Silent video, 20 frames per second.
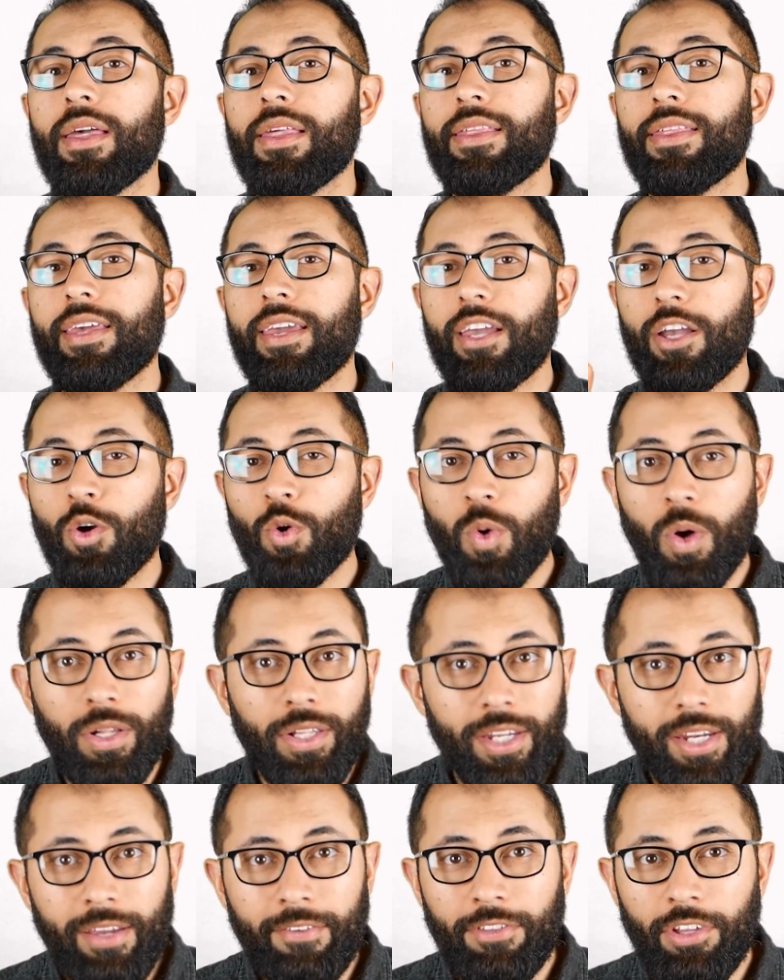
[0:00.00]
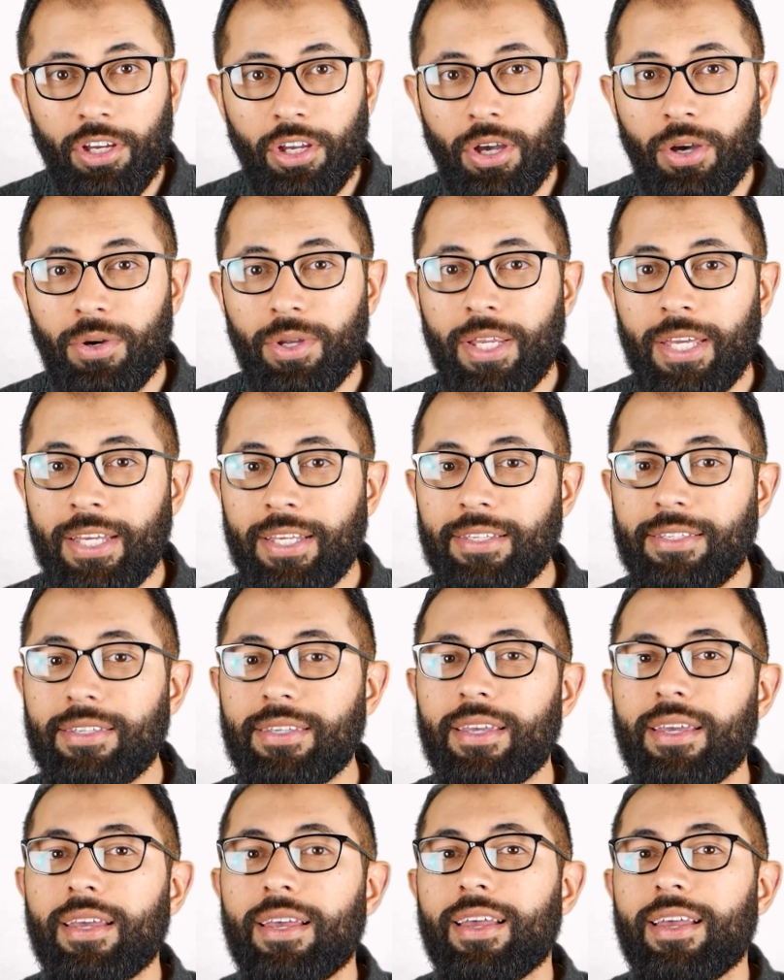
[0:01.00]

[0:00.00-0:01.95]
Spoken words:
the quality of the coatings,